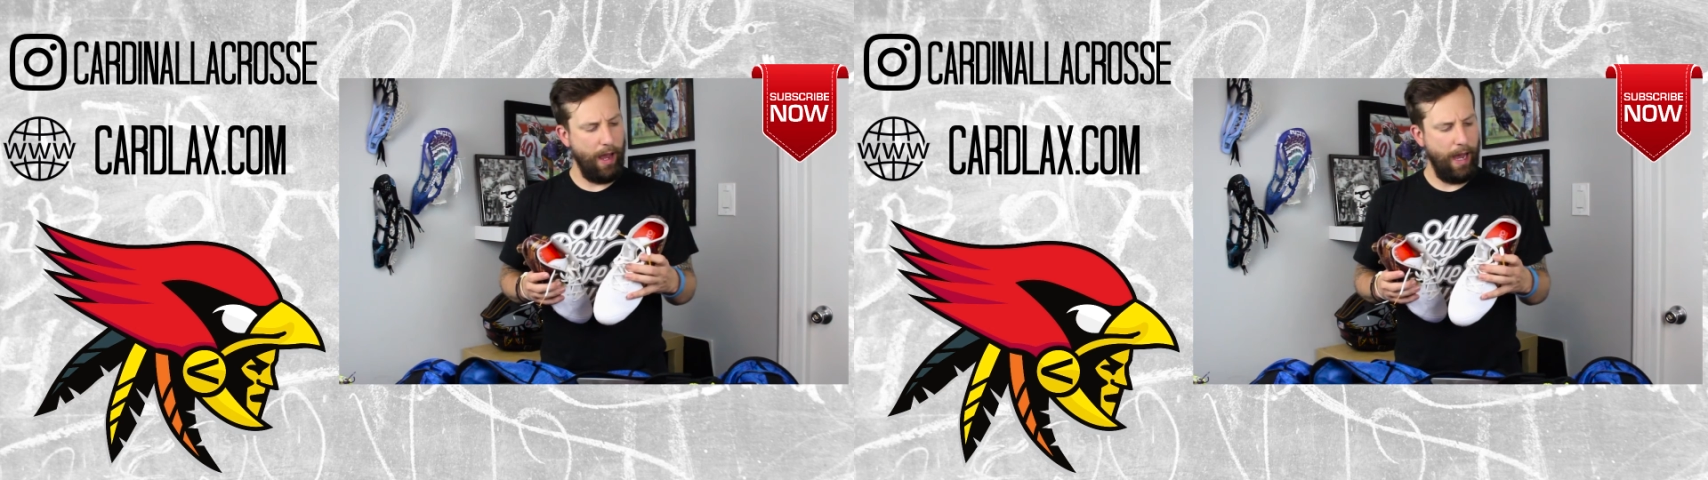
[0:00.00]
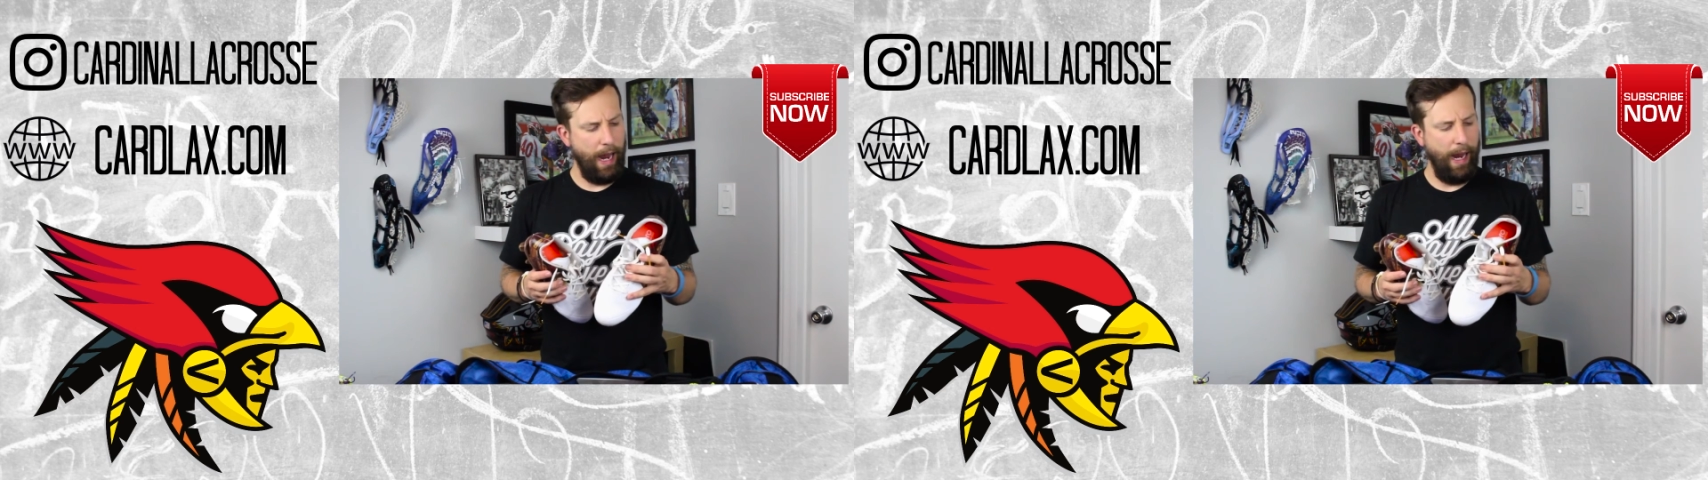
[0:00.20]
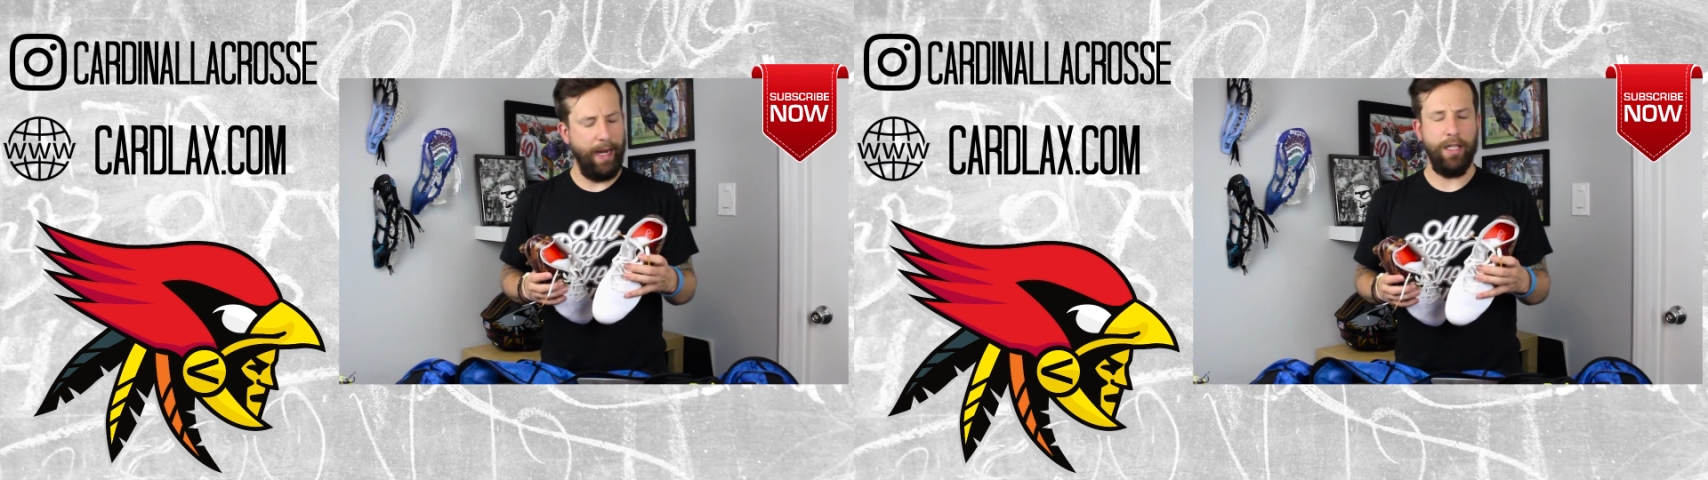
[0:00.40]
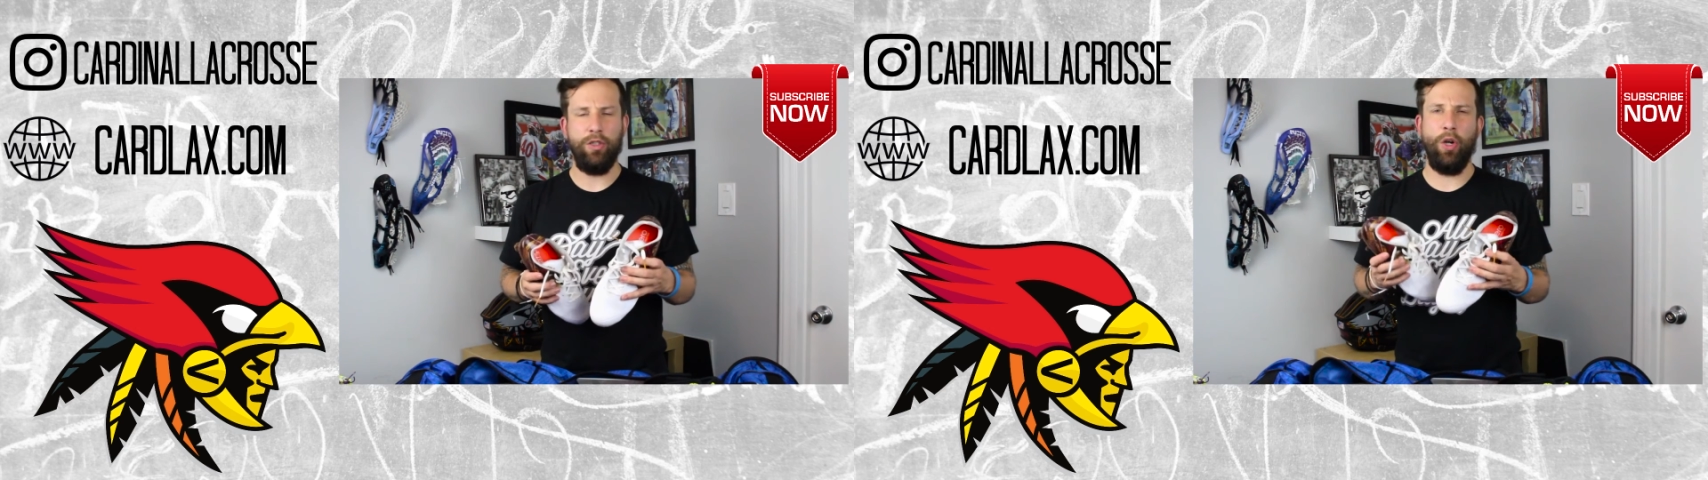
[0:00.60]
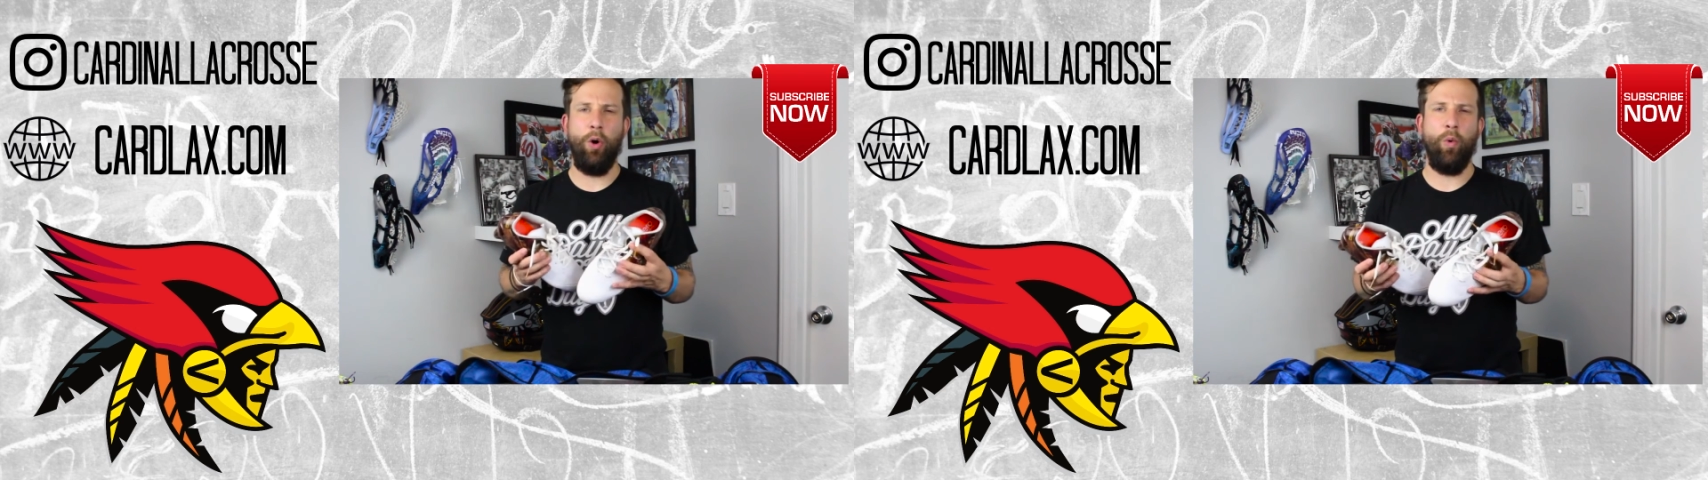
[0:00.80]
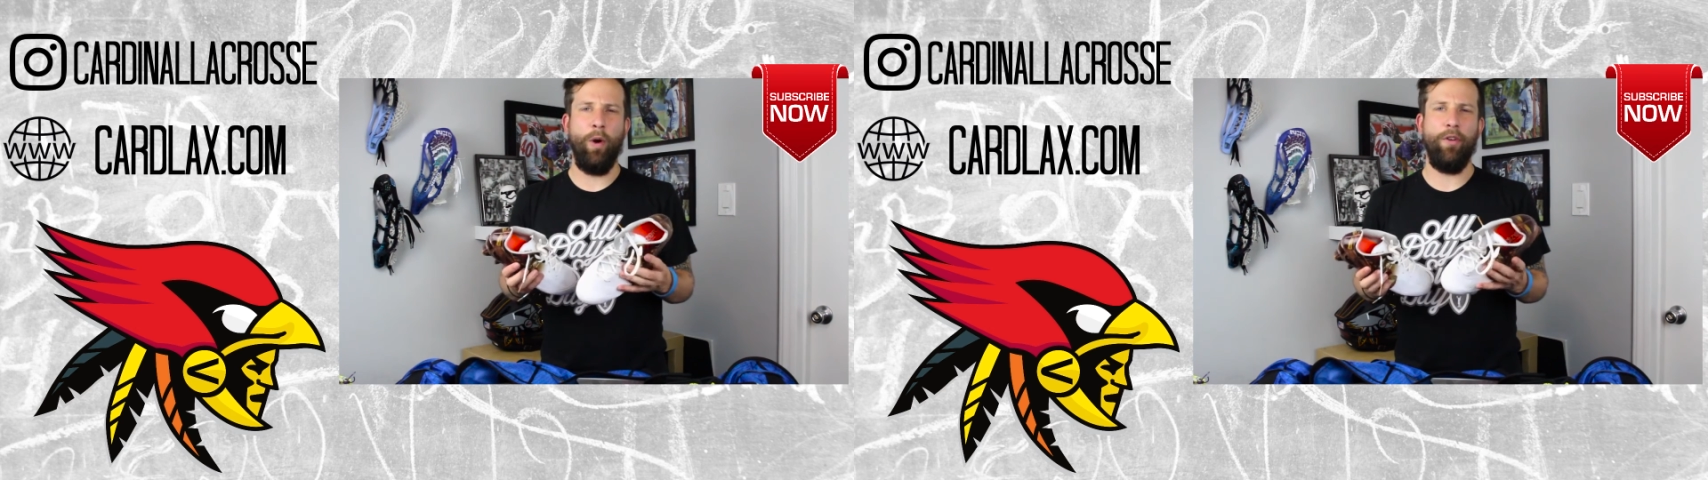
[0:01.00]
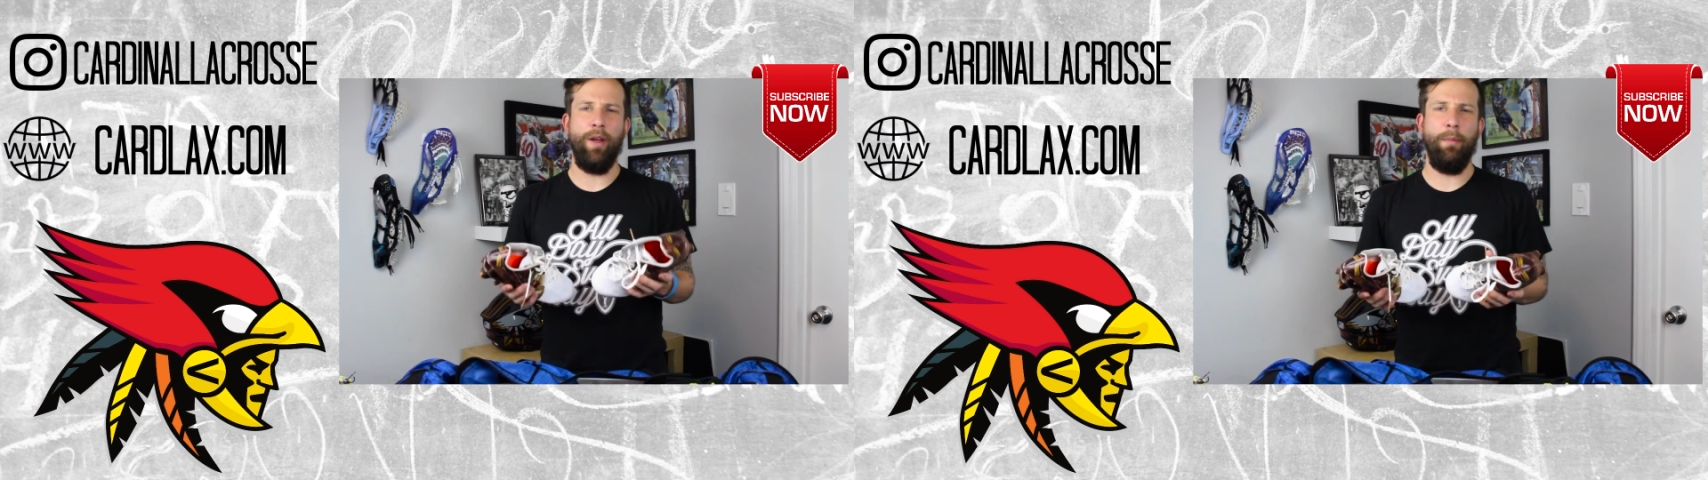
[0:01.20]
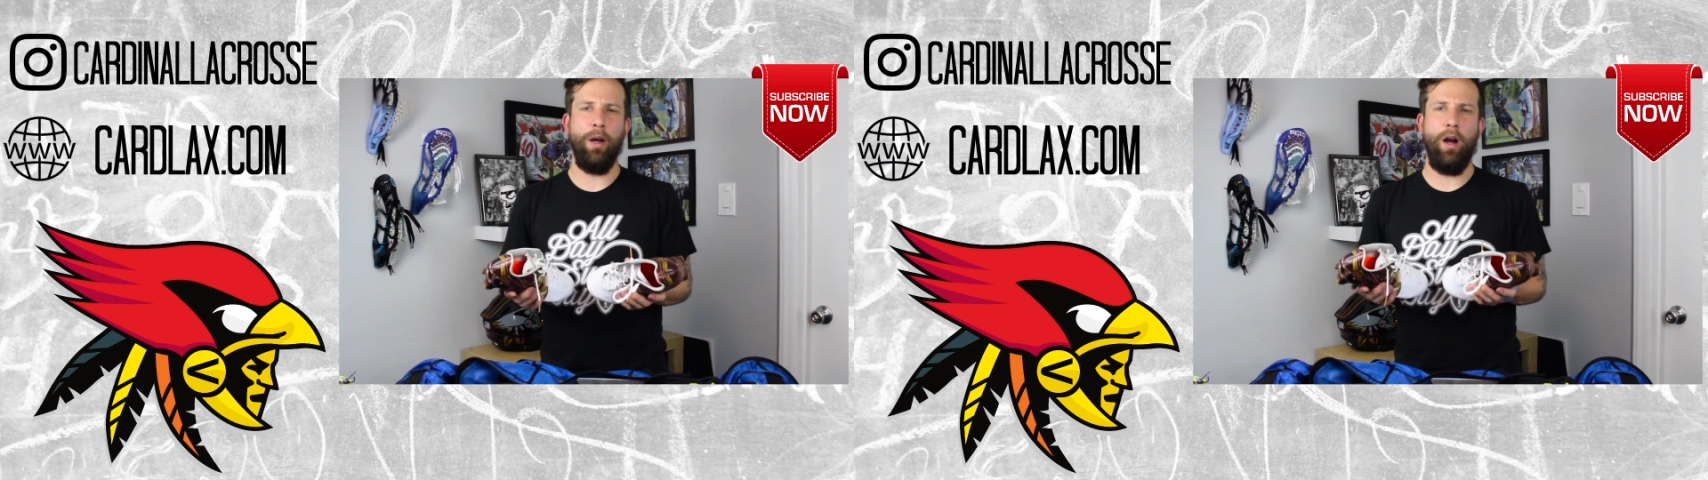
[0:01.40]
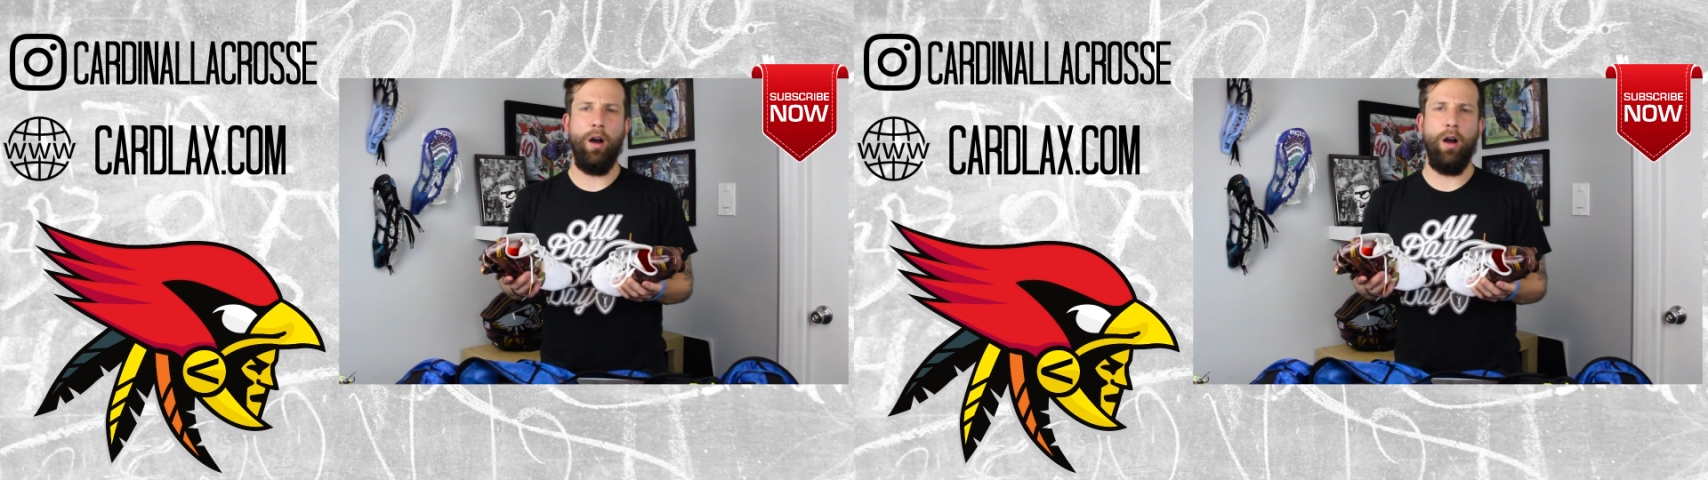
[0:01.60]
I don't wear them